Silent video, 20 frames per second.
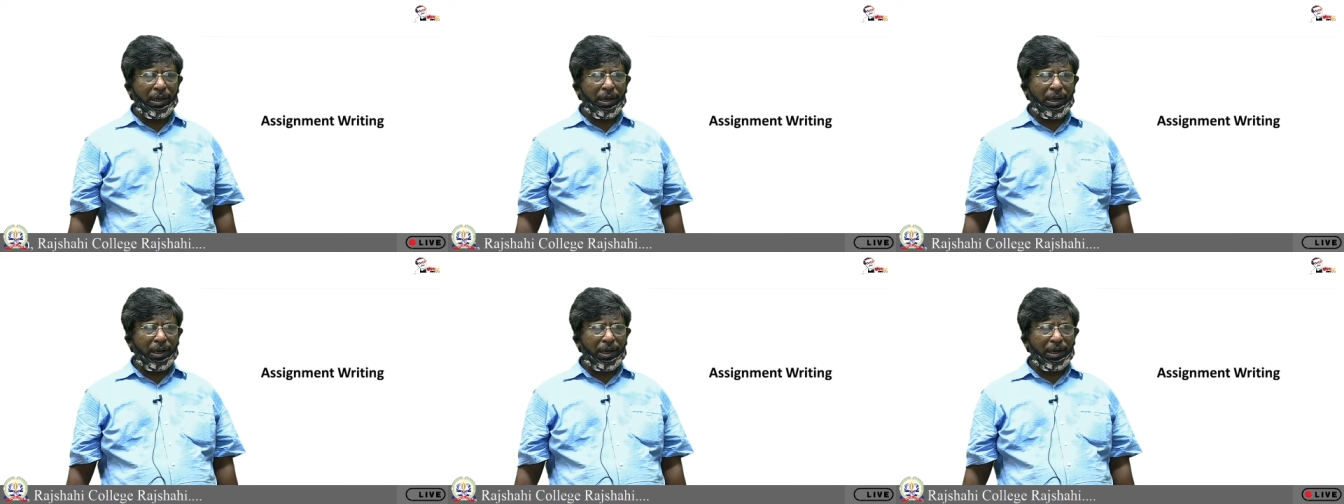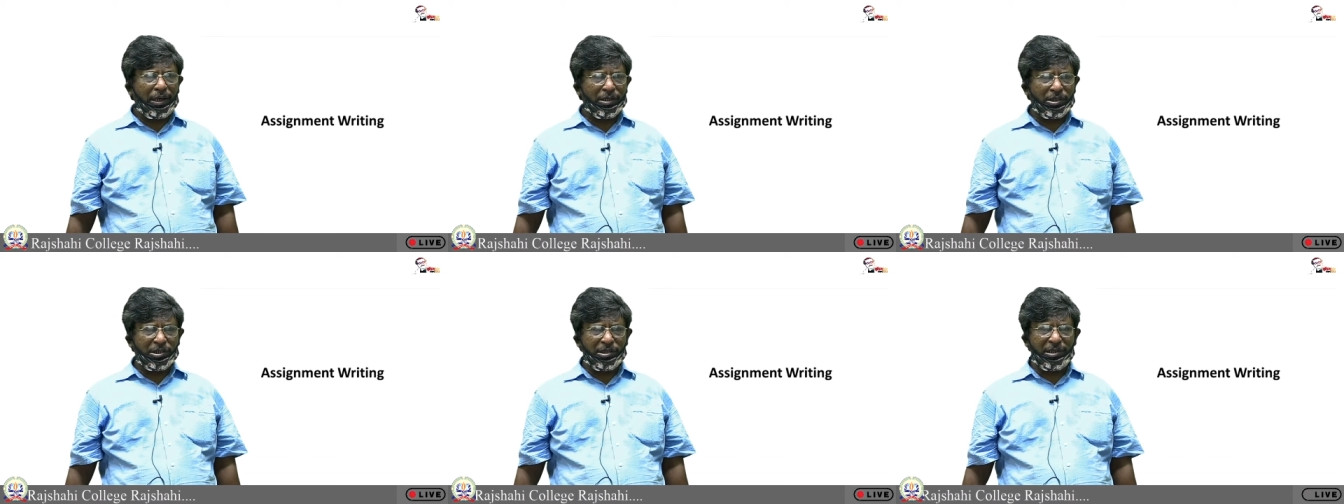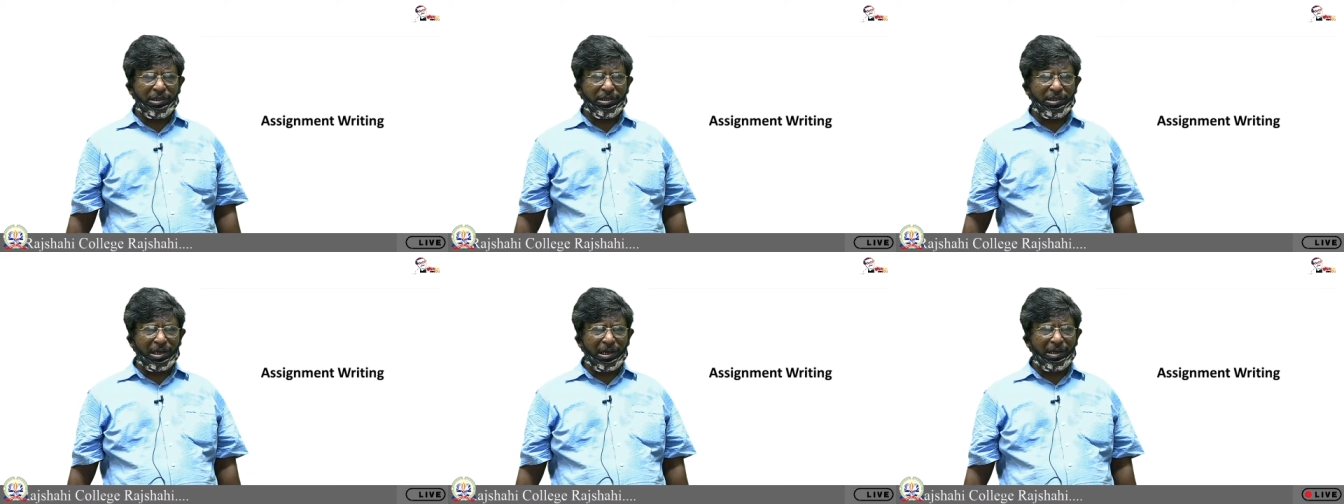has
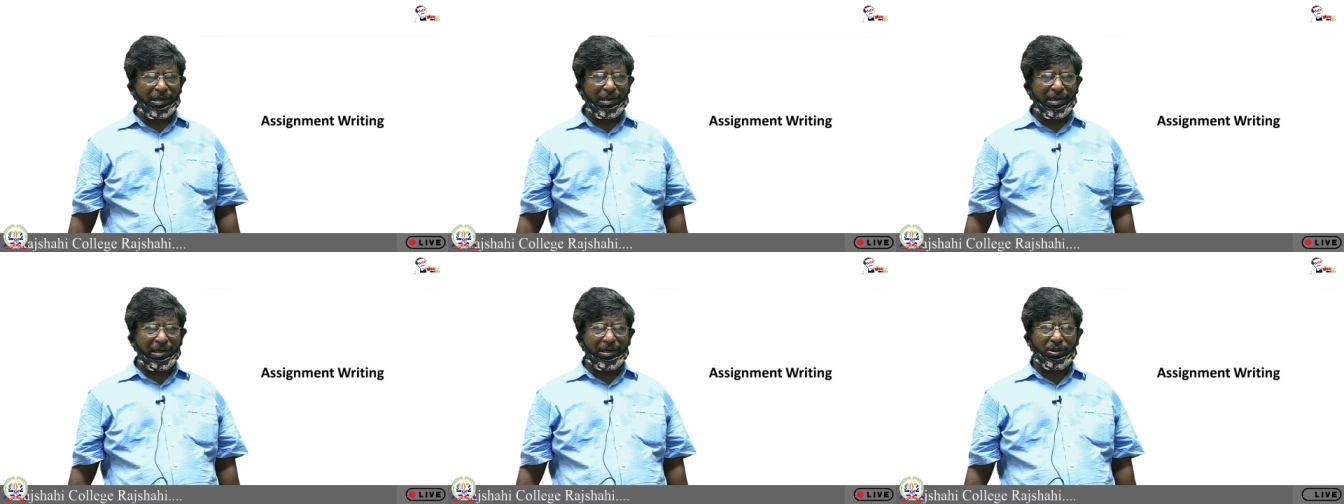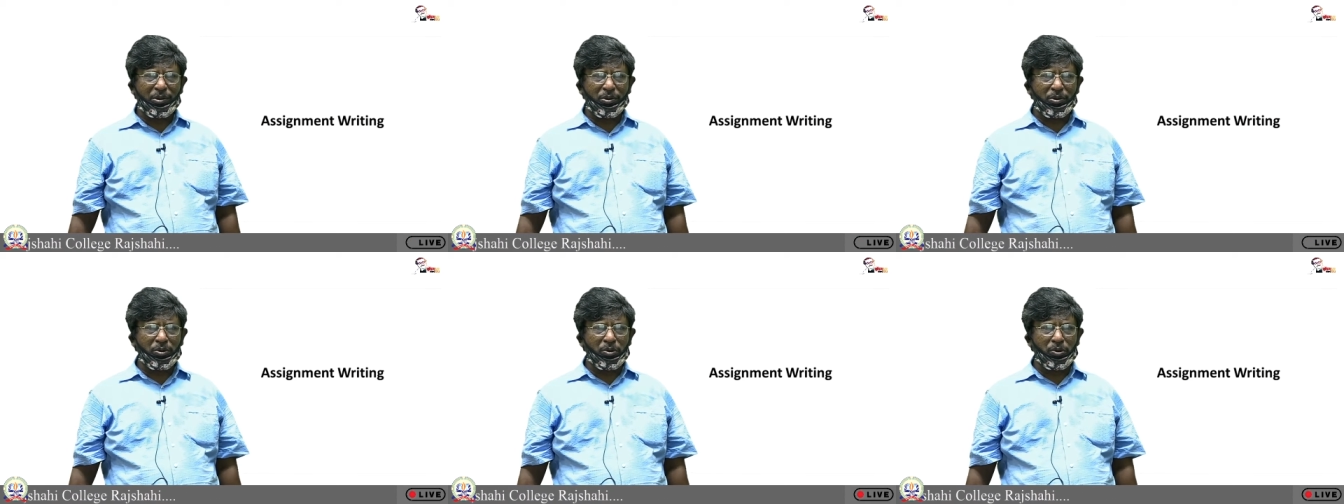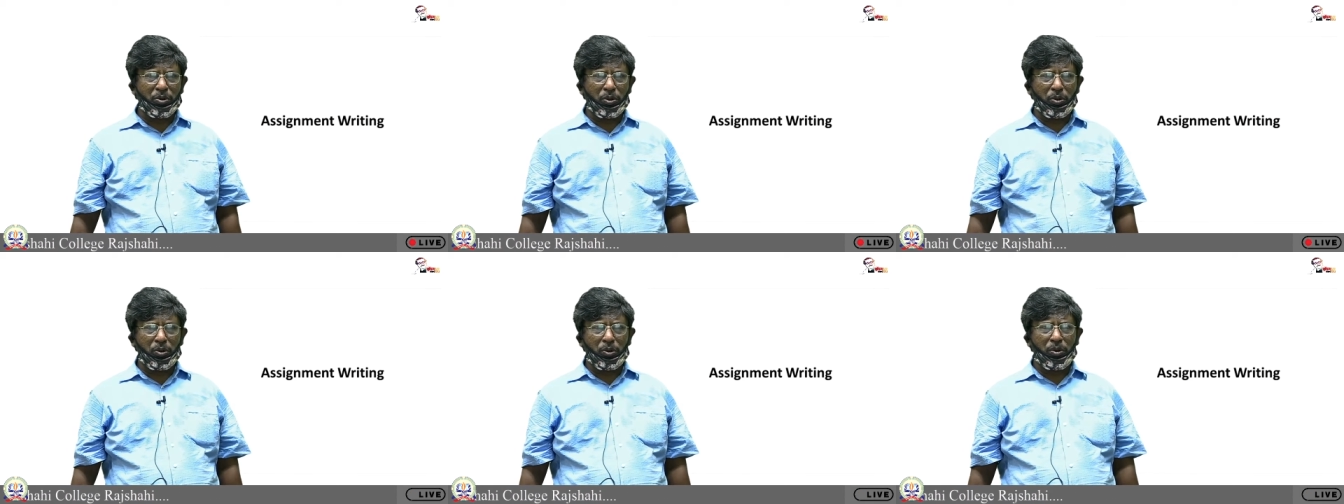decided
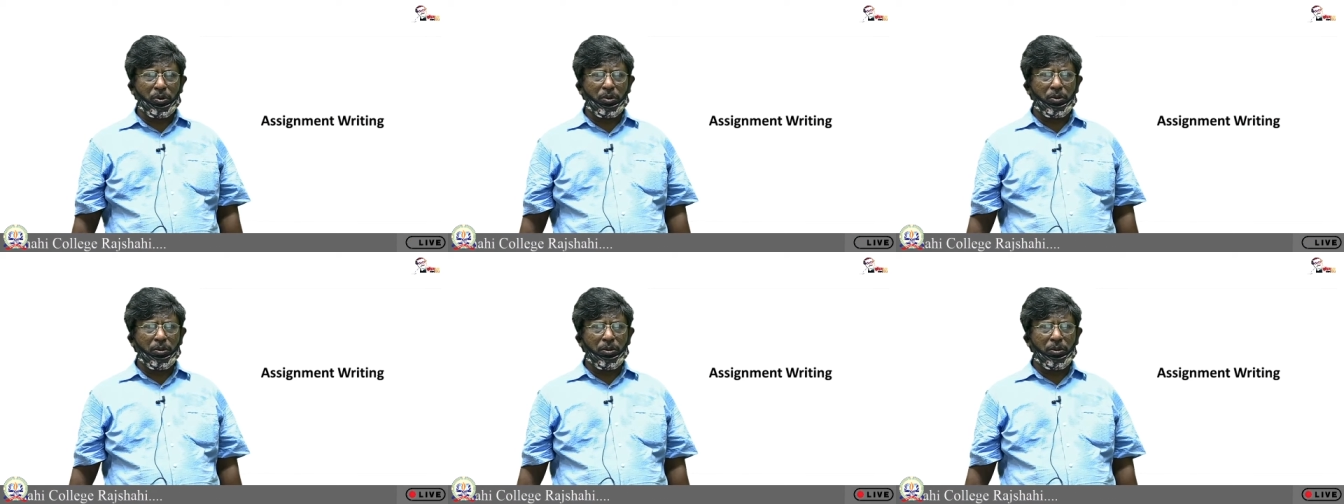to